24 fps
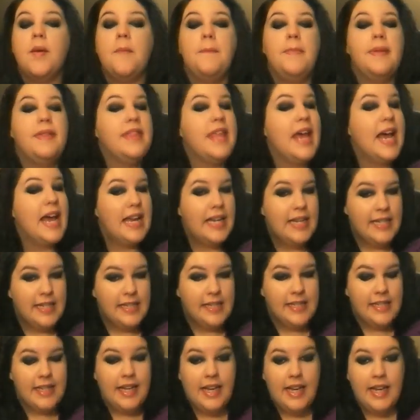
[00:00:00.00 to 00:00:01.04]
But that
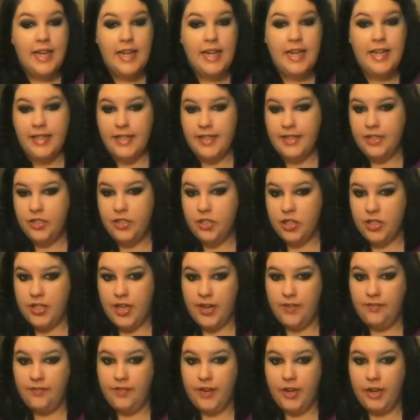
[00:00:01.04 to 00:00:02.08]
is it. It is just
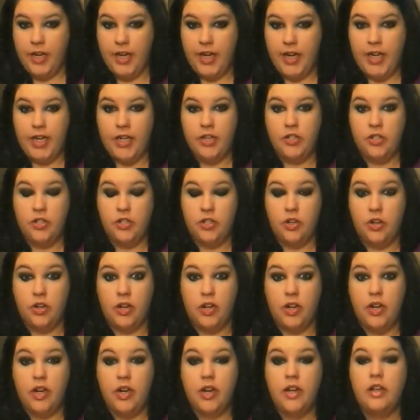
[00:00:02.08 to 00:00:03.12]
a very
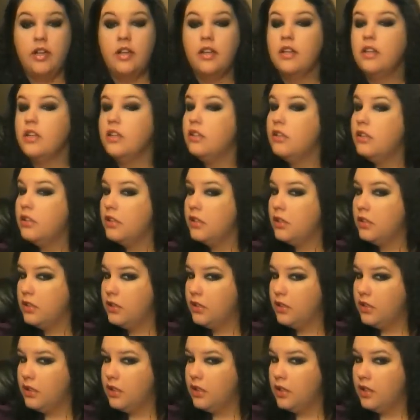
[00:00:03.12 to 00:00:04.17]
dark,
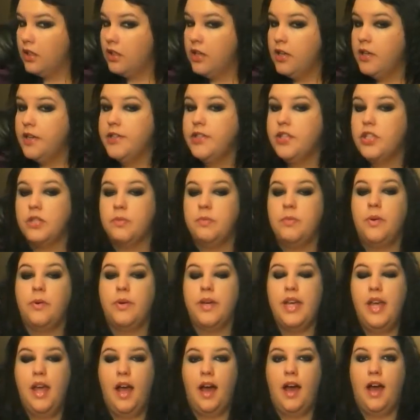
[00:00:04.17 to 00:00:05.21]

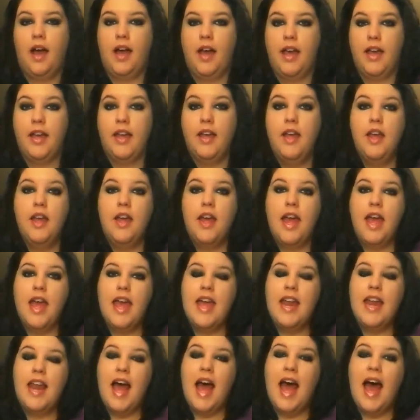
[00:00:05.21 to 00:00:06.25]
smoky eye, and
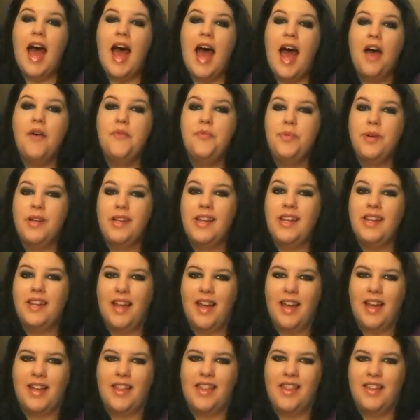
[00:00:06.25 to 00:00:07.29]
I really
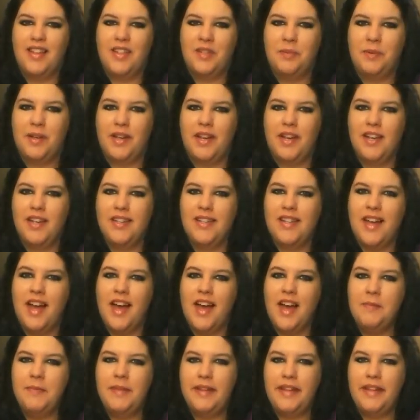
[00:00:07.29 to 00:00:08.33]
like this because
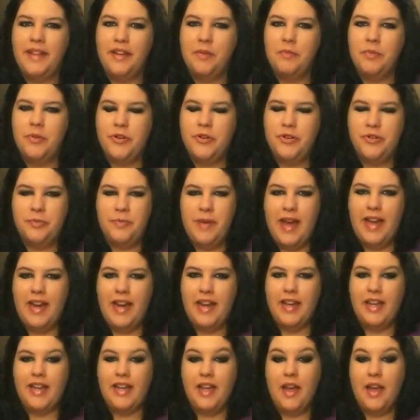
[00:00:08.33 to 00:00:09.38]
I'm a little more dramatic,